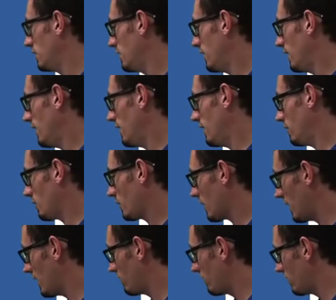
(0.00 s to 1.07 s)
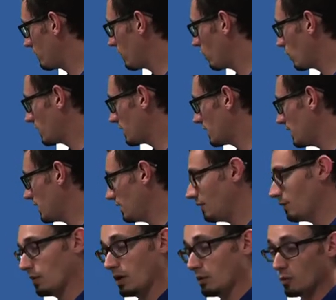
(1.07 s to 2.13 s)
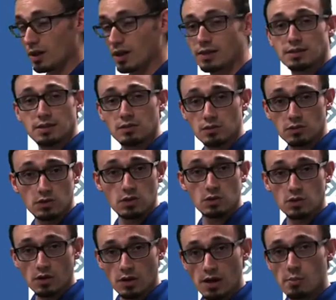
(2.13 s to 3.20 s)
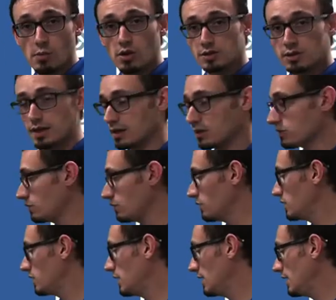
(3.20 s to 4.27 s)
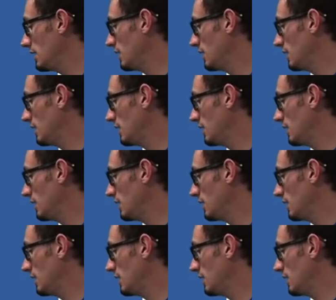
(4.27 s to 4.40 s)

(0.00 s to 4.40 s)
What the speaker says: kind of unfolding here, and we like to do the grandma's house routine.